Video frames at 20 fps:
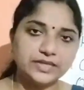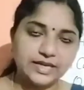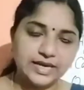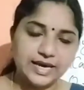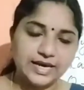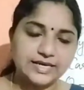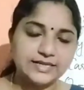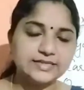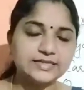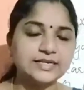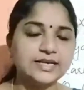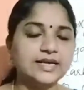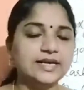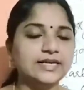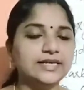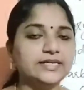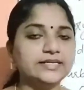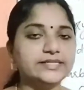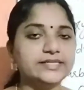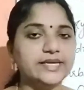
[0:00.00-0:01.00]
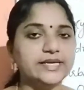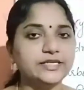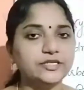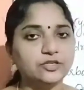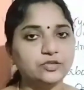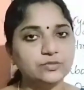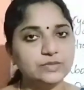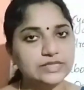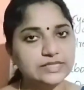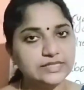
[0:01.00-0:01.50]
Yes, its
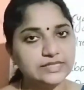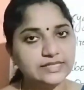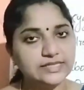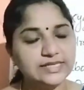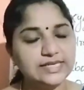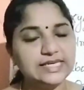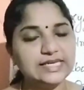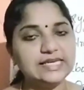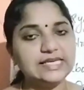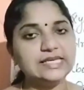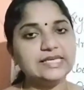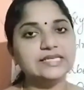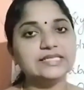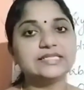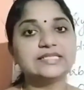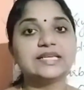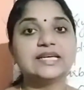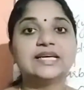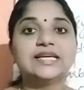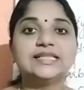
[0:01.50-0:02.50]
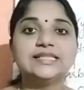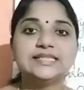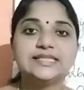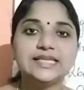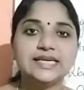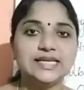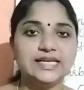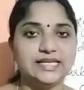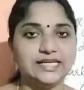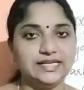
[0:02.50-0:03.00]
atomicity is
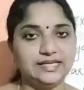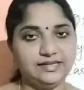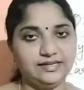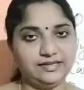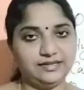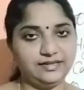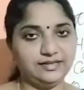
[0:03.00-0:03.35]
3.